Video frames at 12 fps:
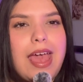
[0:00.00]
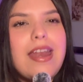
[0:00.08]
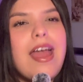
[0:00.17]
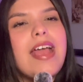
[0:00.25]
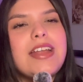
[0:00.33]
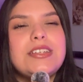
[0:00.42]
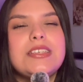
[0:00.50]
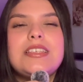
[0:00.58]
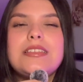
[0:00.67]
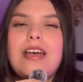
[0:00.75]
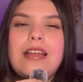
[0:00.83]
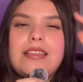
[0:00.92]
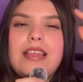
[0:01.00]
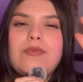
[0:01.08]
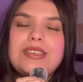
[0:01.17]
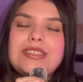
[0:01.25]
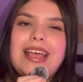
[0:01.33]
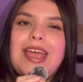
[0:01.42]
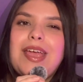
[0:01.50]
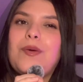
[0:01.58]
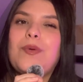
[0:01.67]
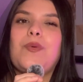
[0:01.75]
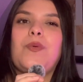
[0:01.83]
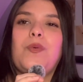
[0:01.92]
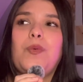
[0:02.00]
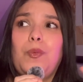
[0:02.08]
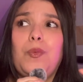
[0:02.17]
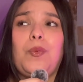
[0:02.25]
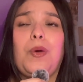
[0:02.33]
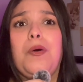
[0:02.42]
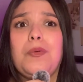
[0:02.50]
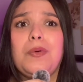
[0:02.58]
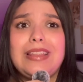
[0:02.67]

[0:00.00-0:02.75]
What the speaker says: And I just thought that was like, whoa,